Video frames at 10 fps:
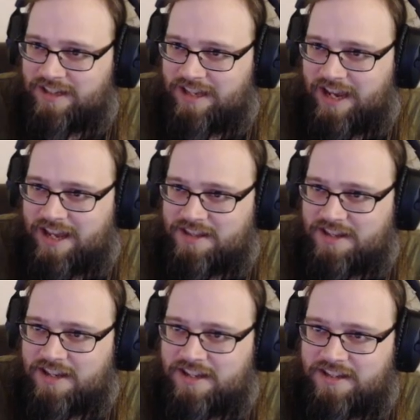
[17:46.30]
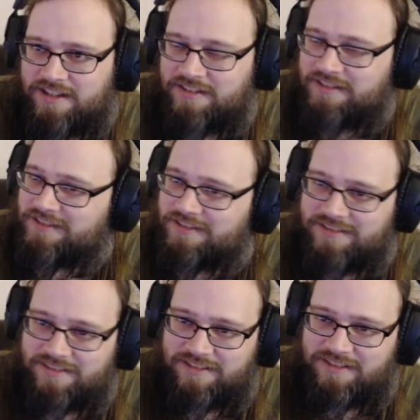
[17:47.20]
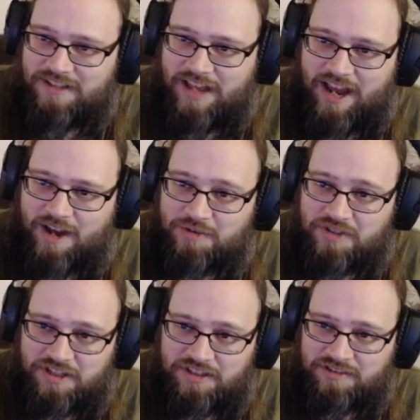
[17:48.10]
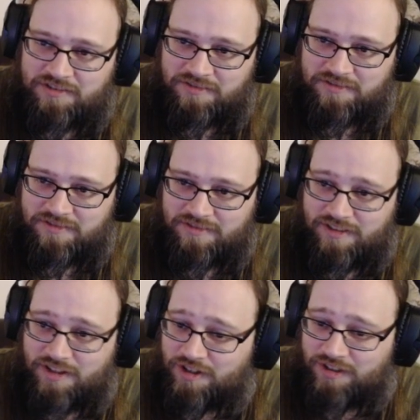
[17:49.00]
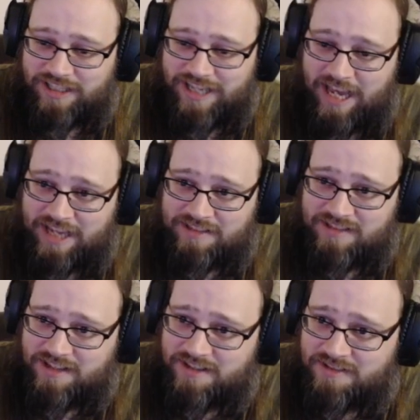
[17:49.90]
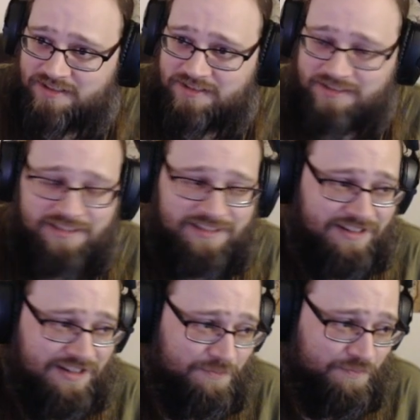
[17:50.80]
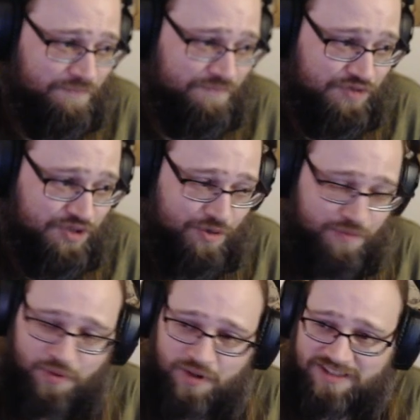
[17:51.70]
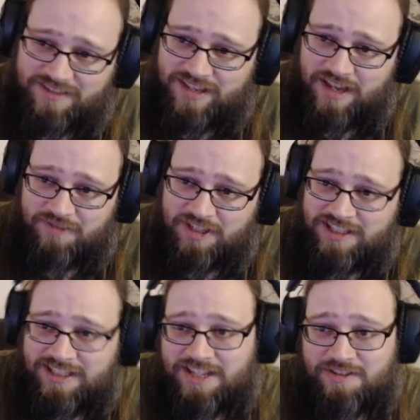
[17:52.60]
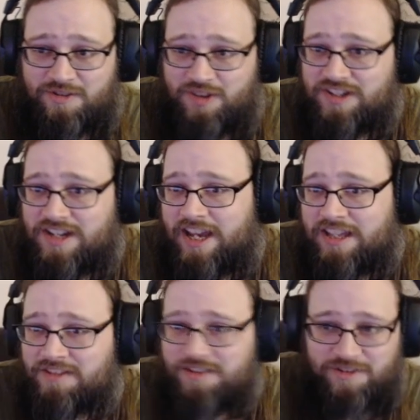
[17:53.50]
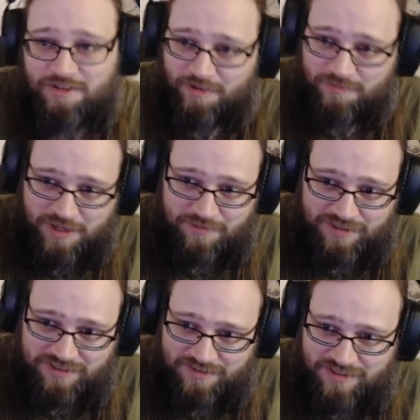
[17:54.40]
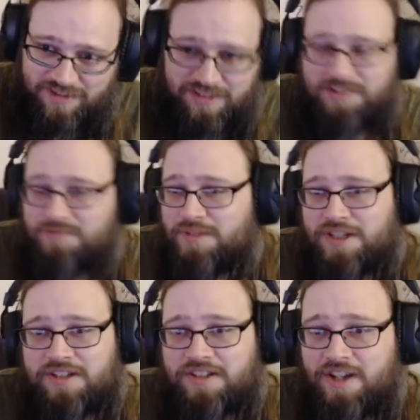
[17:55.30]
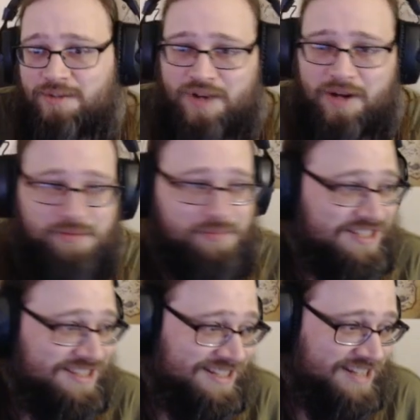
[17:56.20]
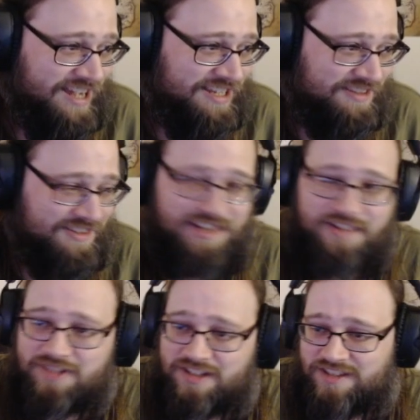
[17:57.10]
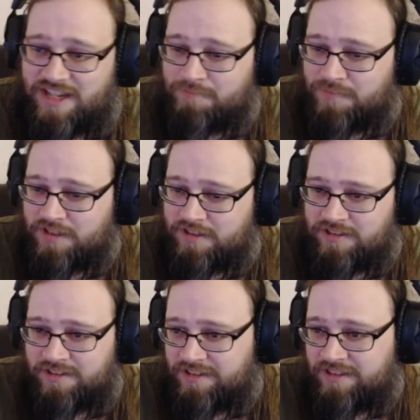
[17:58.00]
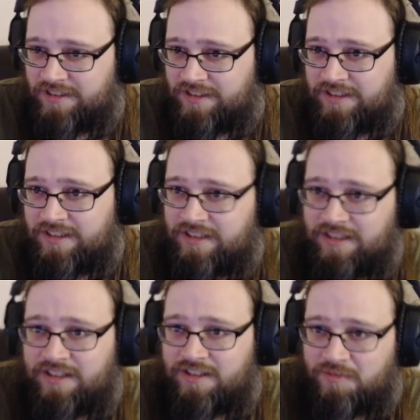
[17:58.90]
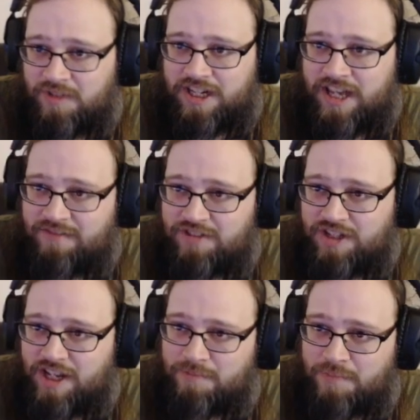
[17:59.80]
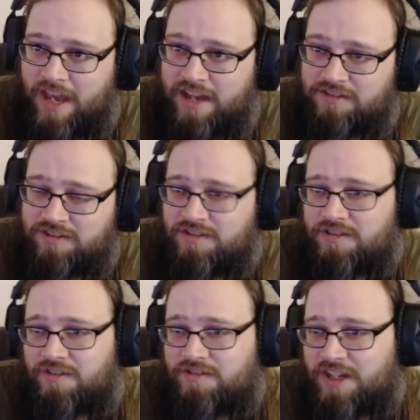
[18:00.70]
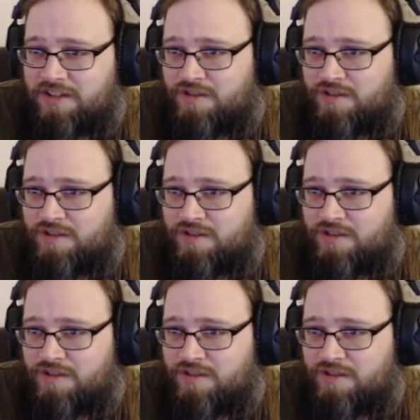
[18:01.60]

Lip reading: And then housing, early access, 2.7, either the 9th or maybe the 2nd, but probably the 9th of December. We're going to have a jam-packed next